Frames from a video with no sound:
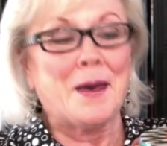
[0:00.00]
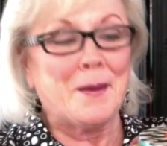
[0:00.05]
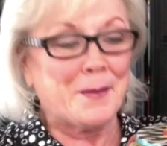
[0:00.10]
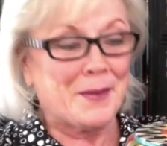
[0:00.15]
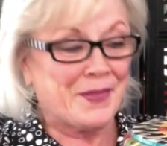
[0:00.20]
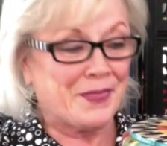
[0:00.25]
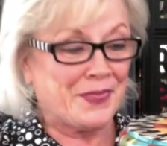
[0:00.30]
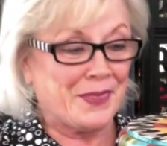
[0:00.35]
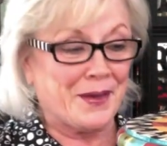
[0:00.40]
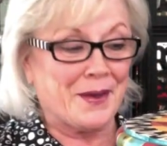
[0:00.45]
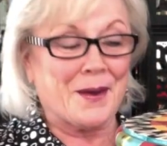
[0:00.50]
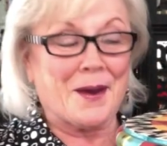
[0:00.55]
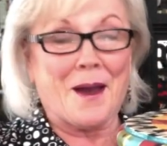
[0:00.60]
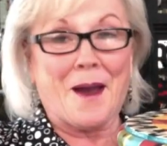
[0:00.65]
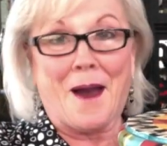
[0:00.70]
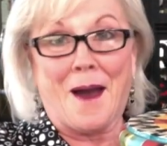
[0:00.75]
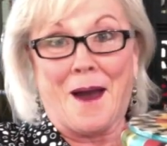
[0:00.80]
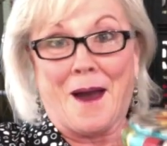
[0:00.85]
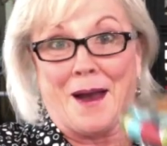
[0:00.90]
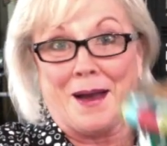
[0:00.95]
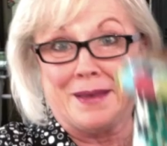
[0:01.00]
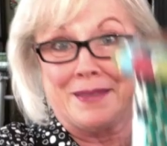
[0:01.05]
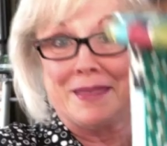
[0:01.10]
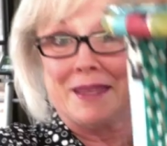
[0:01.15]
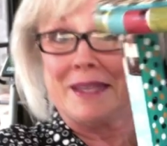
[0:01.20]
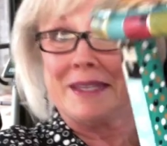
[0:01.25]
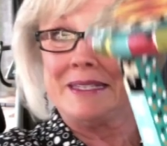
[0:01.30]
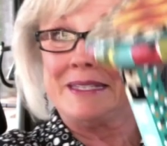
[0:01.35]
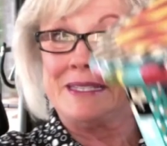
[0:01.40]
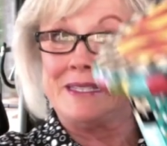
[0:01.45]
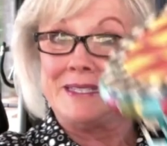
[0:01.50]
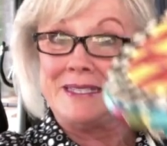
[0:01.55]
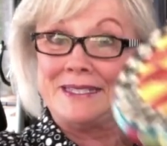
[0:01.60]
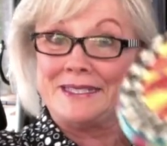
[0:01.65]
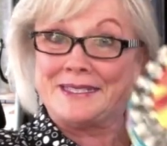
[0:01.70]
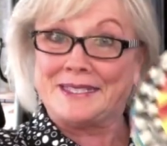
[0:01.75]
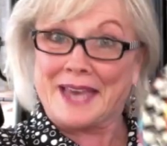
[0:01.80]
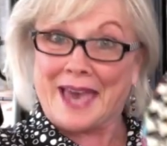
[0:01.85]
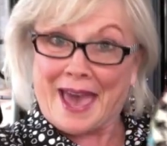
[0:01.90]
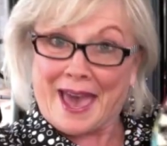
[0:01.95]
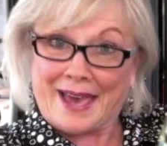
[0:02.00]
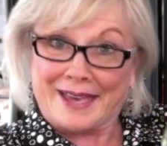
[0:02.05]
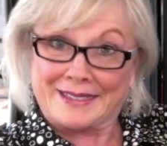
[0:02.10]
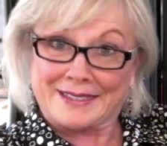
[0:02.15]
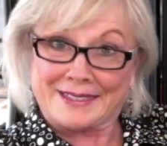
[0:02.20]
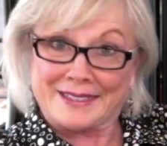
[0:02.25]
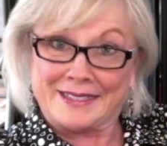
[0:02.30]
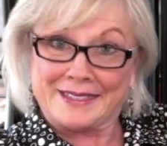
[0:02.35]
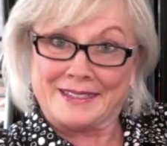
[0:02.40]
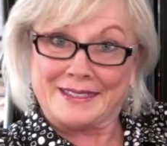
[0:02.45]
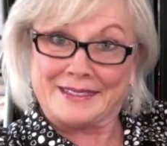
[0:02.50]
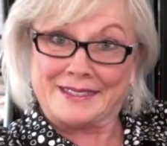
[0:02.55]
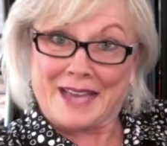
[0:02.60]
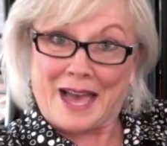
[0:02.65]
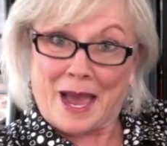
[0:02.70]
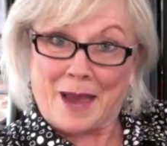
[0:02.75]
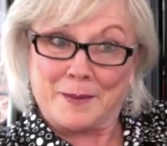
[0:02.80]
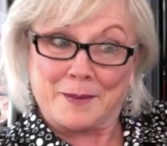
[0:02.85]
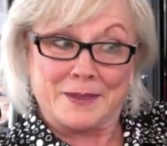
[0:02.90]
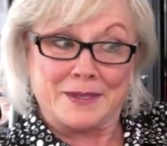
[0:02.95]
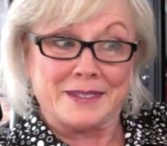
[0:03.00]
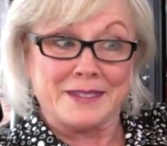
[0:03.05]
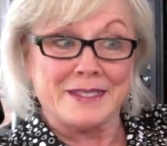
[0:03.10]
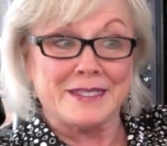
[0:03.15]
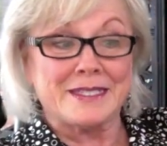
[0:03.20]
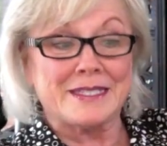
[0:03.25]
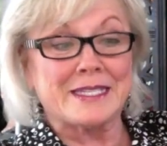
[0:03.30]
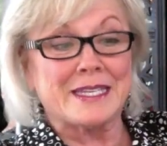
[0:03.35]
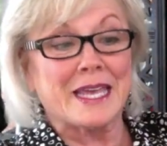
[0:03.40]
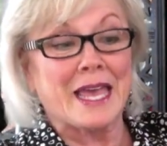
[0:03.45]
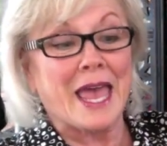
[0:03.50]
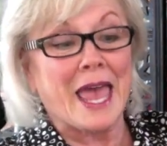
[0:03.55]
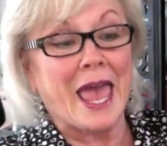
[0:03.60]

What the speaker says: But there are the dashing diamonds,